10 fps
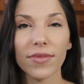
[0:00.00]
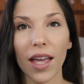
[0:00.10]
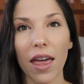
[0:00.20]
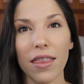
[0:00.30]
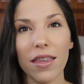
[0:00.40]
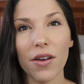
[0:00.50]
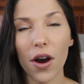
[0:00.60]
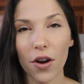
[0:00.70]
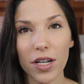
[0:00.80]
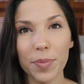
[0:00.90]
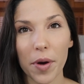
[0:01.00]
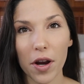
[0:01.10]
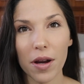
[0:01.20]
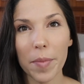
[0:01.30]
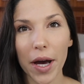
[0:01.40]
I think the hardest
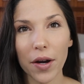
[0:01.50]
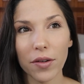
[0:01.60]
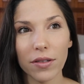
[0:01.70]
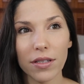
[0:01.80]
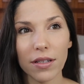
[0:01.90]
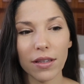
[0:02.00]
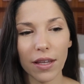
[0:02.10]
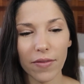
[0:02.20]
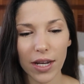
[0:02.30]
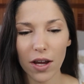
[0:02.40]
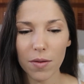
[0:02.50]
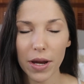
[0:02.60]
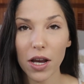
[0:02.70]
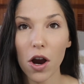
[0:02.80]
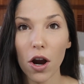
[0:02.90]
part about living out of
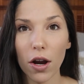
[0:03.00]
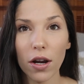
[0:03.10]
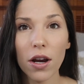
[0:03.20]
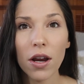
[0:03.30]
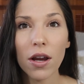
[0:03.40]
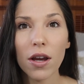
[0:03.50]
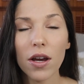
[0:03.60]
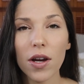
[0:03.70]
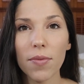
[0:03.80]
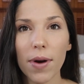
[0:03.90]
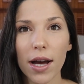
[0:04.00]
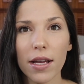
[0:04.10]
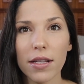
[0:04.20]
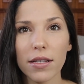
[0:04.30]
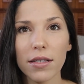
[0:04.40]
my car
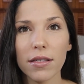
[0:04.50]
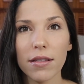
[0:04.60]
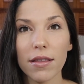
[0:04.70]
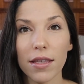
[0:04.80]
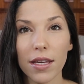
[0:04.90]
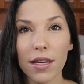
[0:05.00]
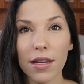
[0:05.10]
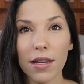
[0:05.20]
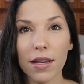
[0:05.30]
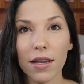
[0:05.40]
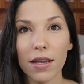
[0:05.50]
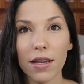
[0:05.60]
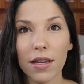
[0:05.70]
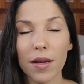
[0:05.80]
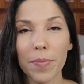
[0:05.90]
was the
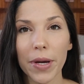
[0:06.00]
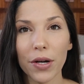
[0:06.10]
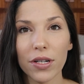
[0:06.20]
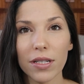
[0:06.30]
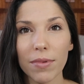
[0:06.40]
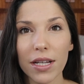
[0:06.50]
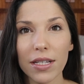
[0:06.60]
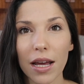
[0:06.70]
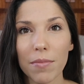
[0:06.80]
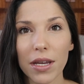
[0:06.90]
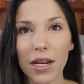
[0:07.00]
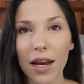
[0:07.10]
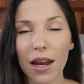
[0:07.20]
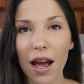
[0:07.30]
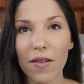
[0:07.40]
embarrassment. I mean, I
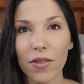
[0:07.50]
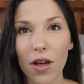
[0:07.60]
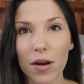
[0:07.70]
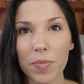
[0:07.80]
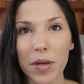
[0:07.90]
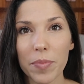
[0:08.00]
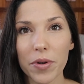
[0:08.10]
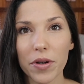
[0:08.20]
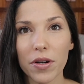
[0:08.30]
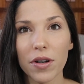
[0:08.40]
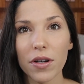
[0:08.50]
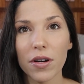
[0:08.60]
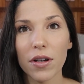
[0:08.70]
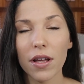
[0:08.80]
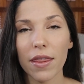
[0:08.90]
didn't have a lot of people
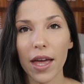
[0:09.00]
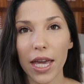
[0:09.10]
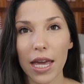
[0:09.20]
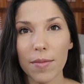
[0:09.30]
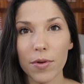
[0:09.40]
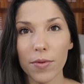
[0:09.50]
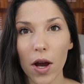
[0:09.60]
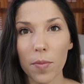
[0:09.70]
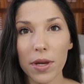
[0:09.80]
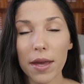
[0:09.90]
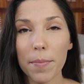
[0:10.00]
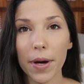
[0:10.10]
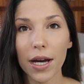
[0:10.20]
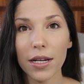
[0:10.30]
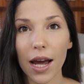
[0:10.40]
that came around me,
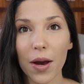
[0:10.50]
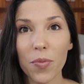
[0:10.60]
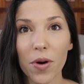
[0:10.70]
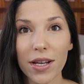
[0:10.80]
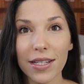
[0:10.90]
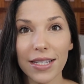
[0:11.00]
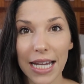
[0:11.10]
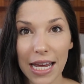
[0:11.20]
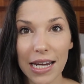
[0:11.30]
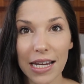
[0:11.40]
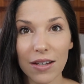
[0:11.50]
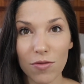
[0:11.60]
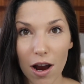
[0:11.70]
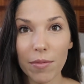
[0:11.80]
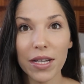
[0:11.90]
but I was dating
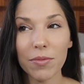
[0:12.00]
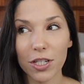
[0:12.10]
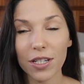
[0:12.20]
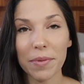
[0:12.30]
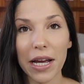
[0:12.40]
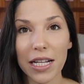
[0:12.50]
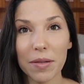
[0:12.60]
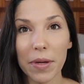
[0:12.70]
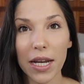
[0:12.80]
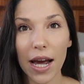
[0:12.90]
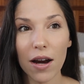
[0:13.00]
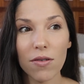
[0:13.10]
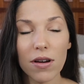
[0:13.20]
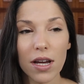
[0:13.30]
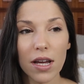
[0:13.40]
Robbie, which is my husband now,